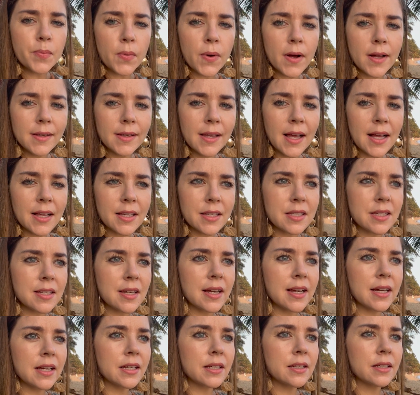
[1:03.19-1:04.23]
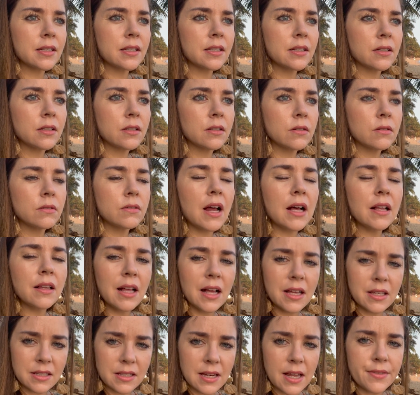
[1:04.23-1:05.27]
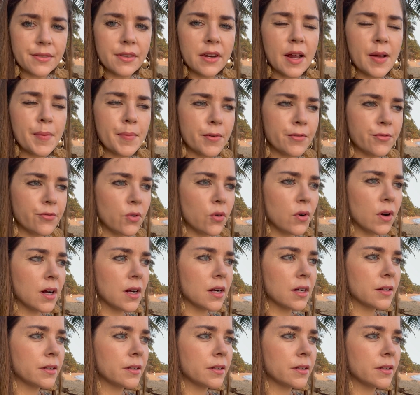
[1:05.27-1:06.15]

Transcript: well last night. Not last night, the night before.